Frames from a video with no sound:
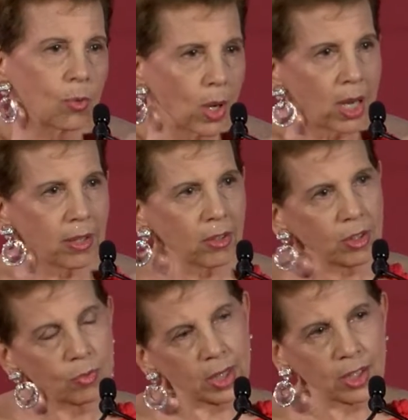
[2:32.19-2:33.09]
Rather
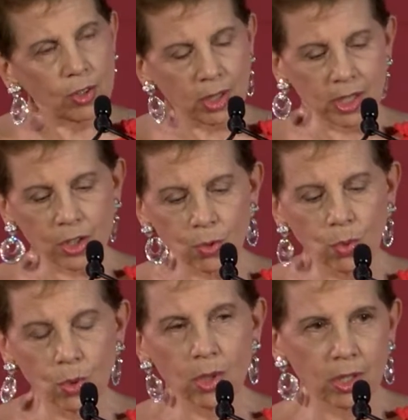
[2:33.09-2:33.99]
than read all his
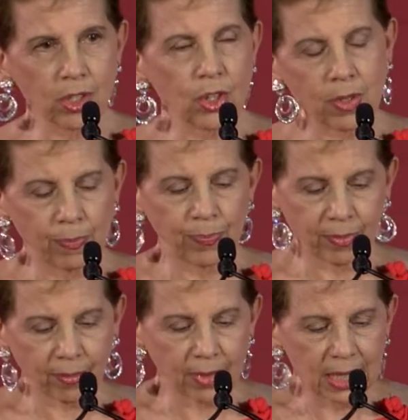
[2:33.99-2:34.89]
awards
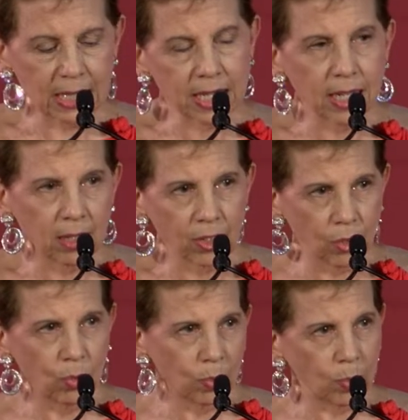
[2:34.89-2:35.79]
and tell
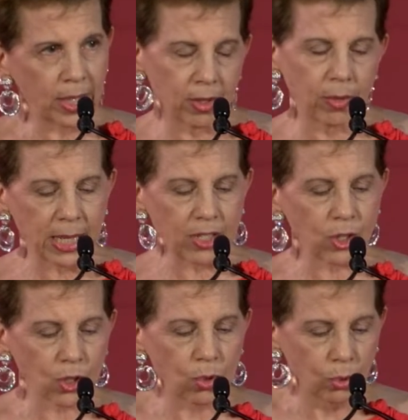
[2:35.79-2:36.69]
you where he went
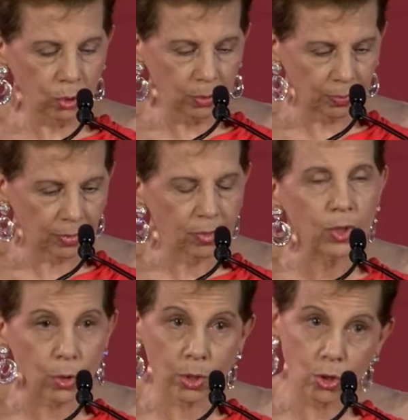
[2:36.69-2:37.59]
to school,
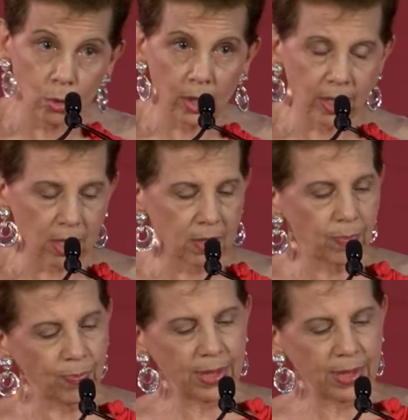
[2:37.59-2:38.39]
which was Juilliard,